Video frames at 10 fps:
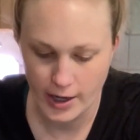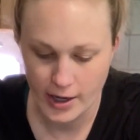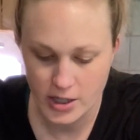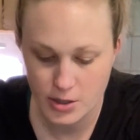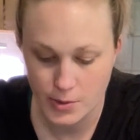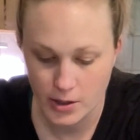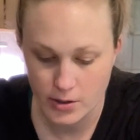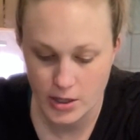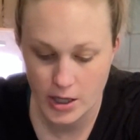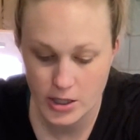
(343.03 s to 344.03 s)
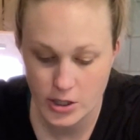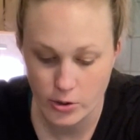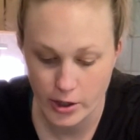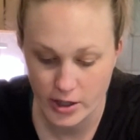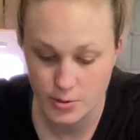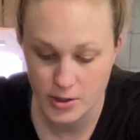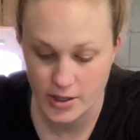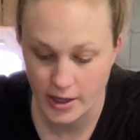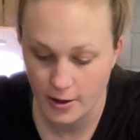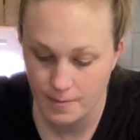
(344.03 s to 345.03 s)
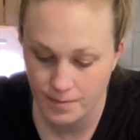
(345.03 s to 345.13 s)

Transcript: and it smells so good. It smells like